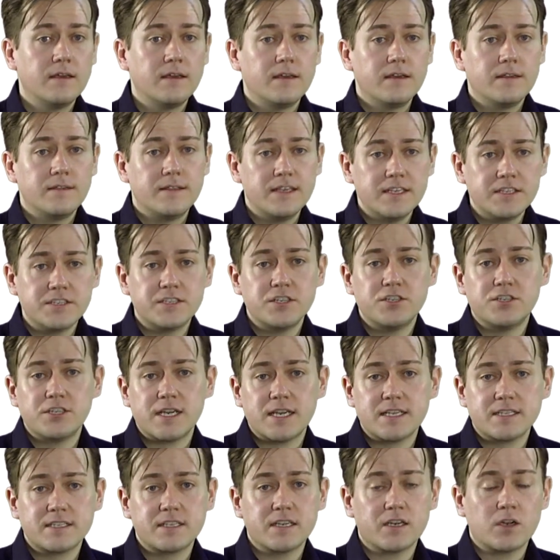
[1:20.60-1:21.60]
This
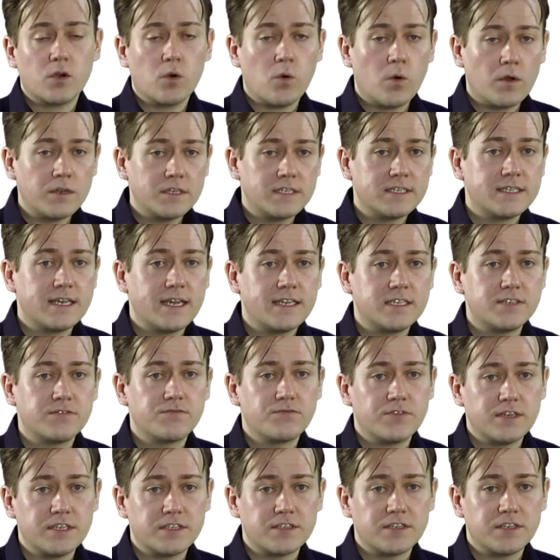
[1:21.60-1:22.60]
suggests that quantitative
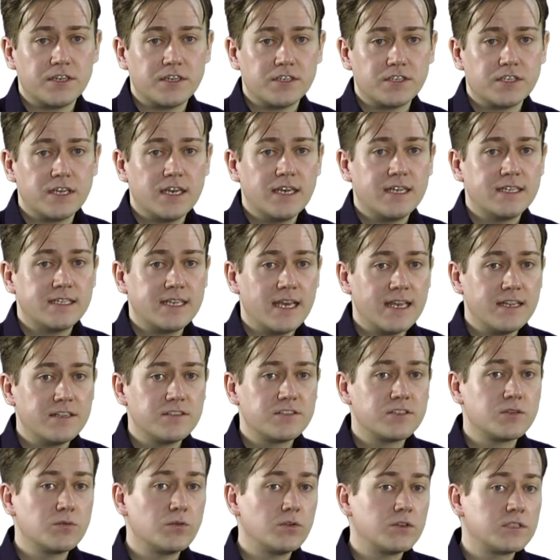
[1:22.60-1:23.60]
research tends
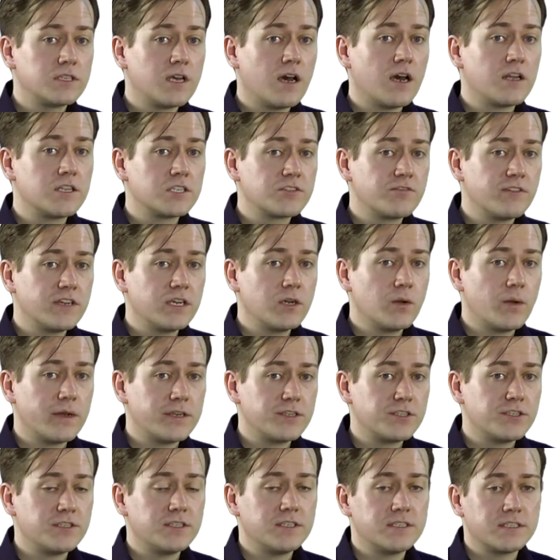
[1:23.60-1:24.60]
towards answering
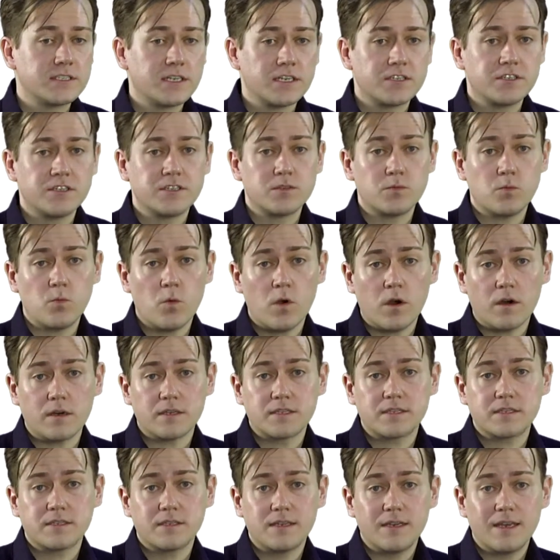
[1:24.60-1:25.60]
questions such as
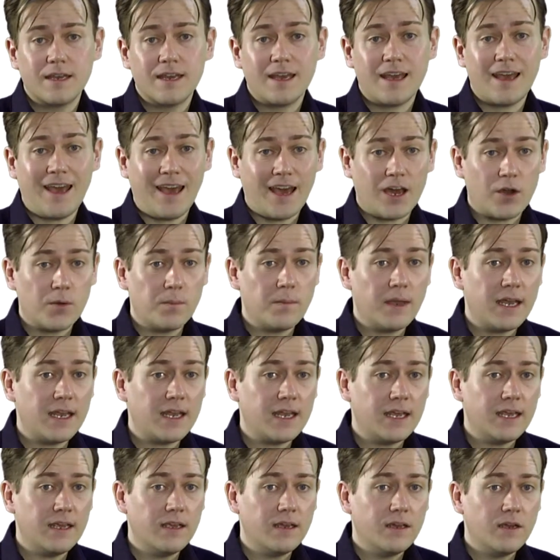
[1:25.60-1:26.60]
what, how
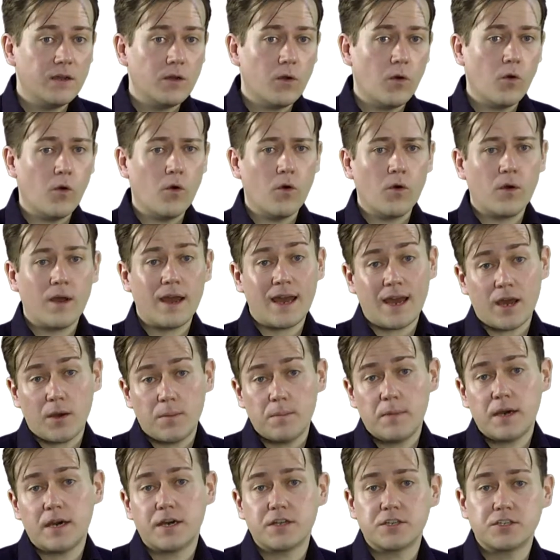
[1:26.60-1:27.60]
many, or how
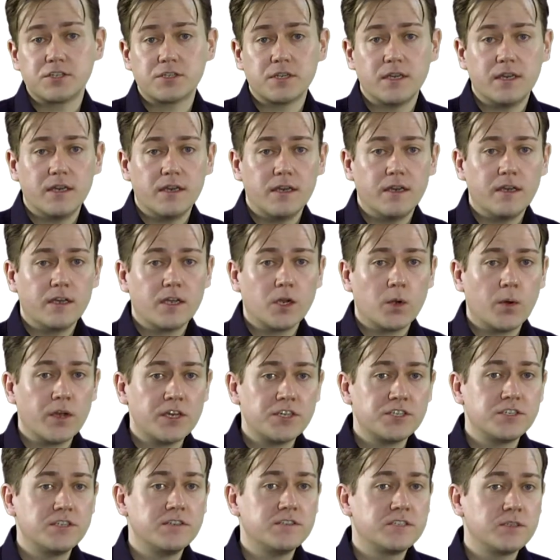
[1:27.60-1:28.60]
much,
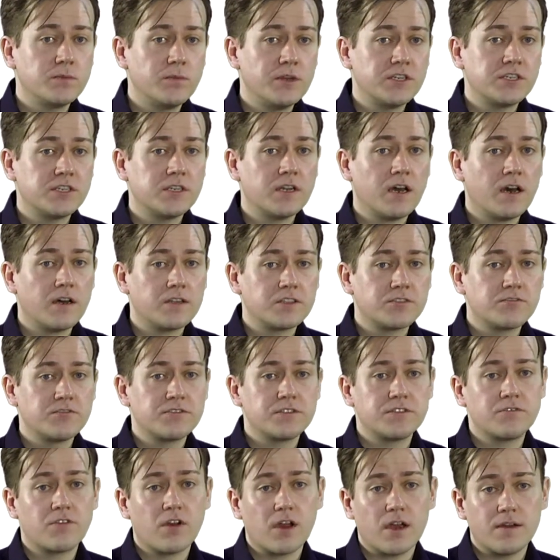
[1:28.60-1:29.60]
questions in which an answer is
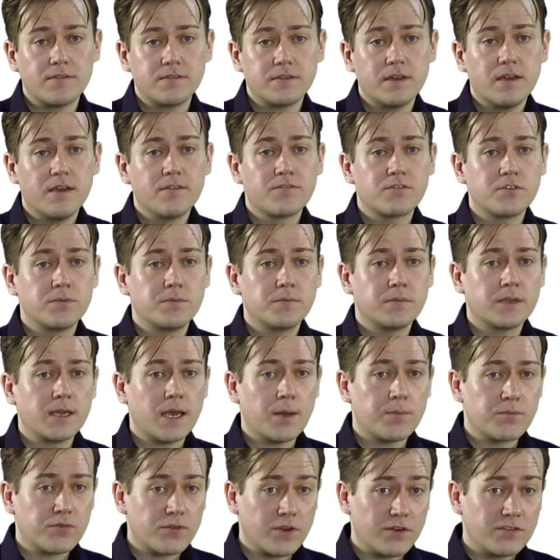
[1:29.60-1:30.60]
derived from a
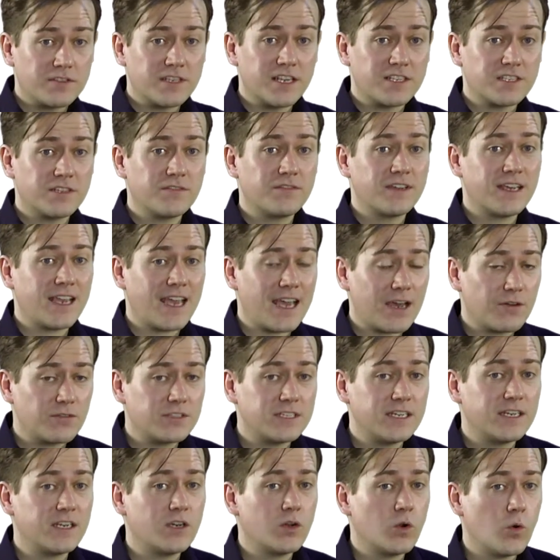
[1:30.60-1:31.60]
process of
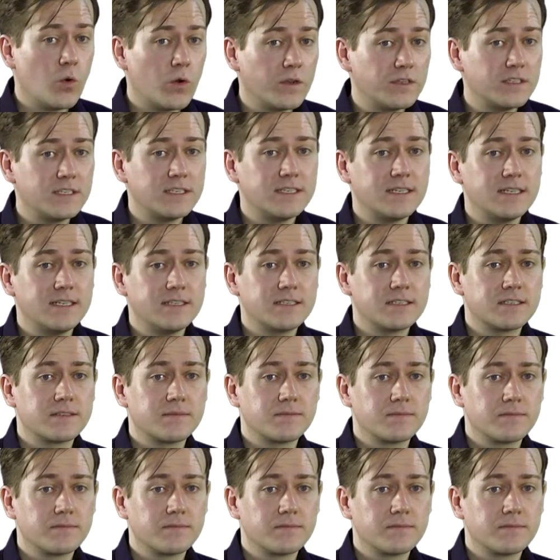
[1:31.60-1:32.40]
counting quantities.